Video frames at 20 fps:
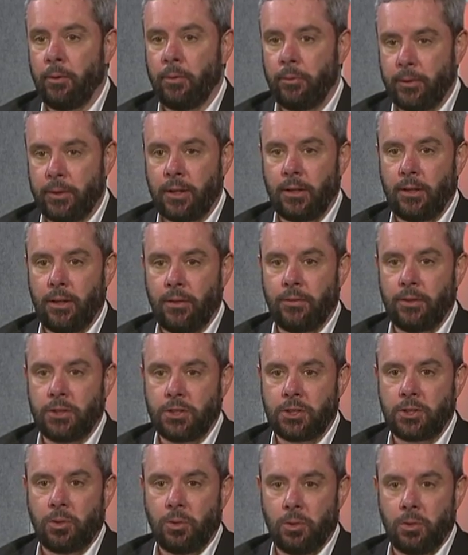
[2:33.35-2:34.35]
that we deliver in
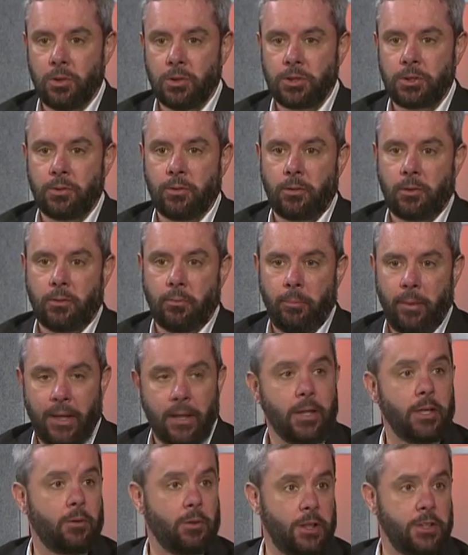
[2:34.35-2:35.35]
schools,
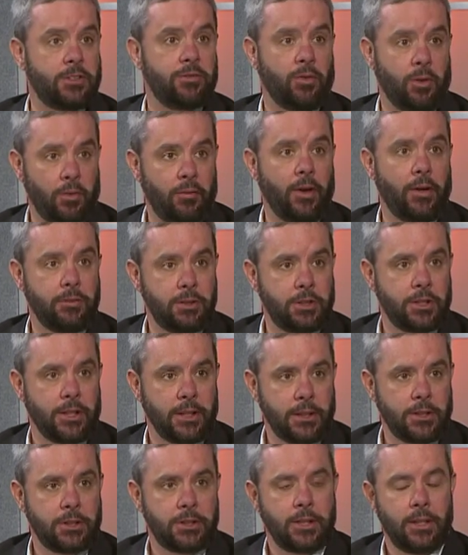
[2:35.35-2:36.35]
mainly grades 4, 5, and 6.